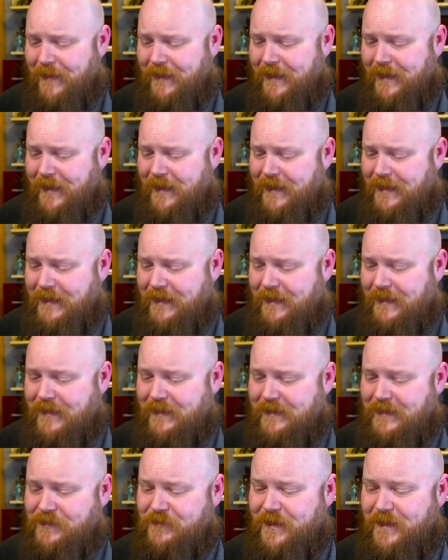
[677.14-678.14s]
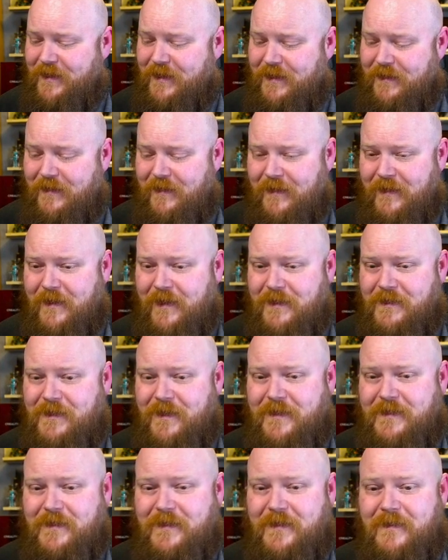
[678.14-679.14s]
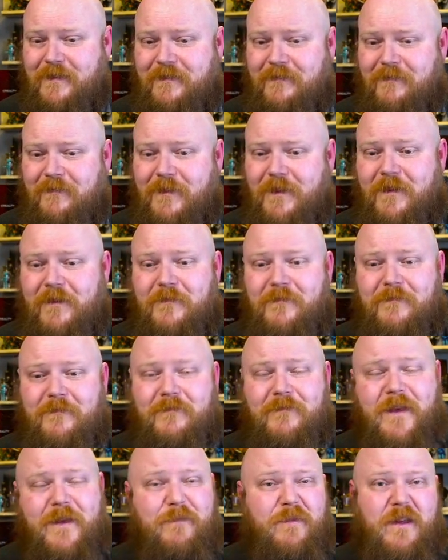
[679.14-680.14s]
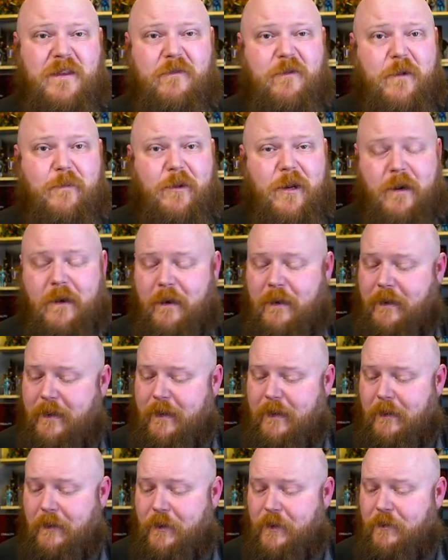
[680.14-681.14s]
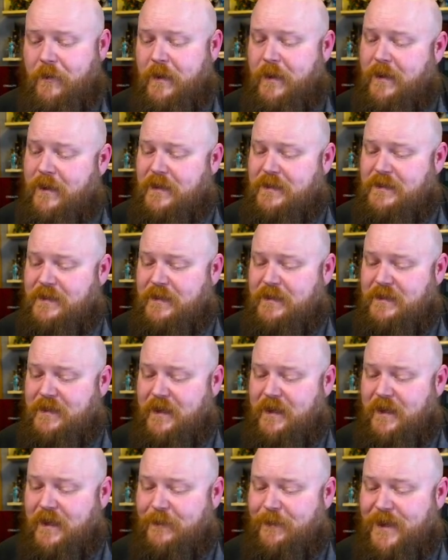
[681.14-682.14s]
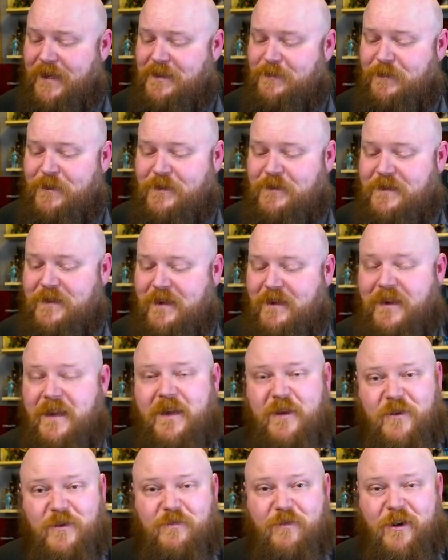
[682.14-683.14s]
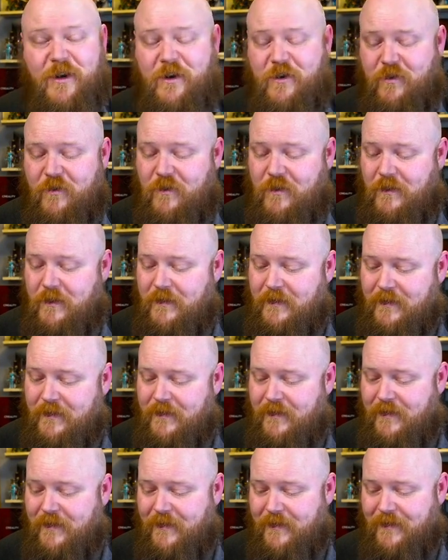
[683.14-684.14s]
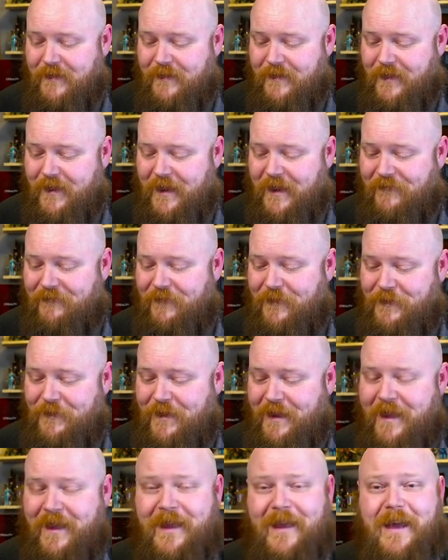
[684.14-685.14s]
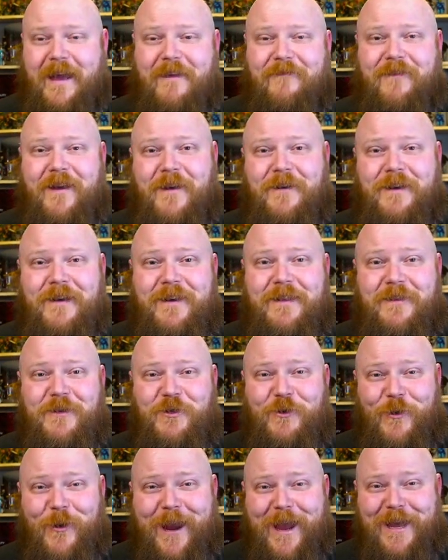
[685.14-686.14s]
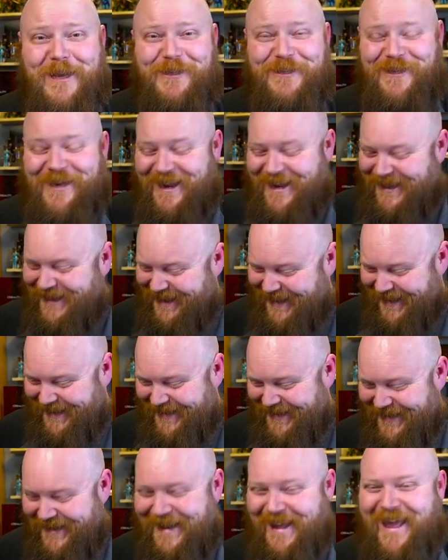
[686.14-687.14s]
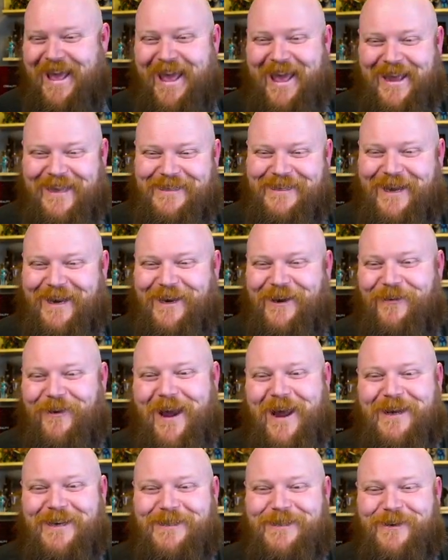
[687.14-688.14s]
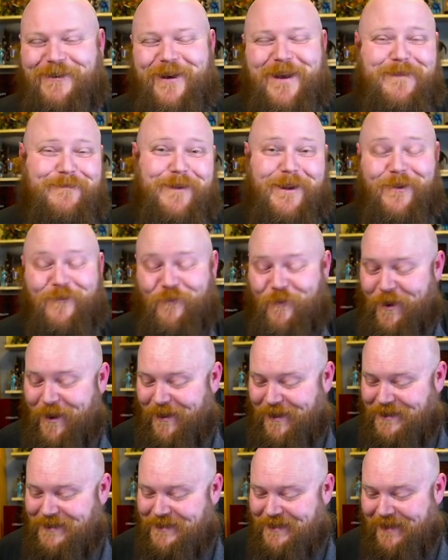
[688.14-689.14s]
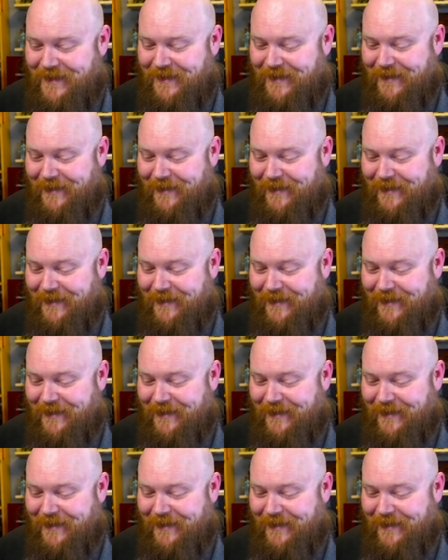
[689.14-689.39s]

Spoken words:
And this right here, it's just a little MP3 player. I don't know, 16 gigabytes built in. It was pretty cool. iPhone, I found it in the trash. It's got a cracked screen, but it works.